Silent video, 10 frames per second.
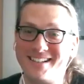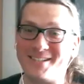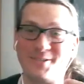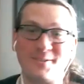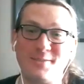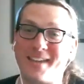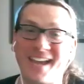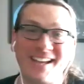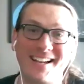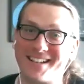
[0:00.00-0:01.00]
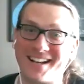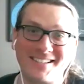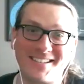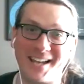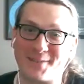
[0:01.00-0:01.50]
You cannot
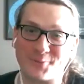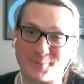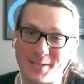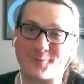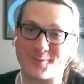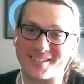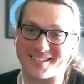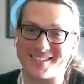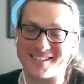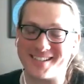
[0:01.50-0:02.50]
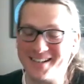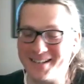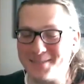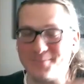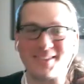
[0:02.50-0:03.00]
contact for references,
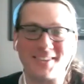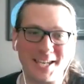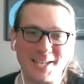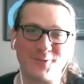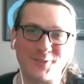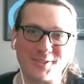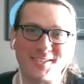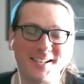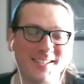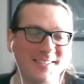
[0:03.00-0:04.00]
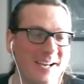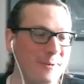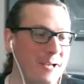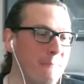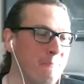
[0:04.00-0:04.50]
but thank you for seeing it that
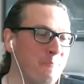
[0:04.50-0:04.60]
way.